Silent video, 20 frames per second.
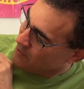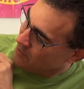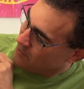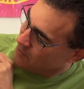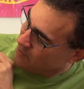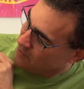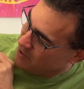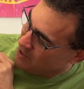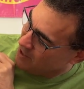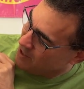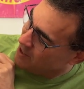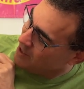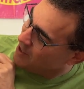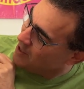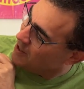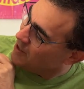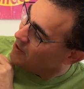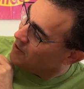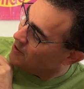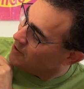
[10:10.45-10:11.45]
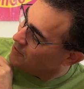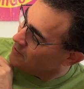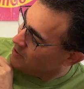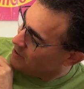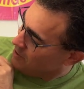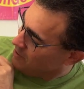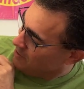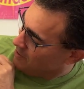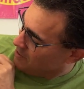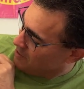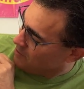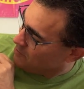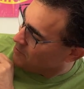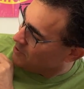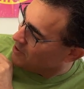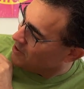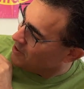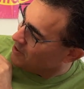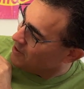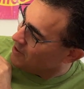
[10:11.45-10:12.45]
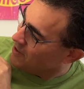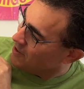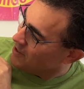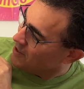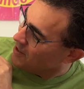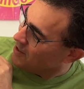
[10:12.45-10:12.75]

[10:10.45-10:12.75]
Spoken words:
Very, very similar.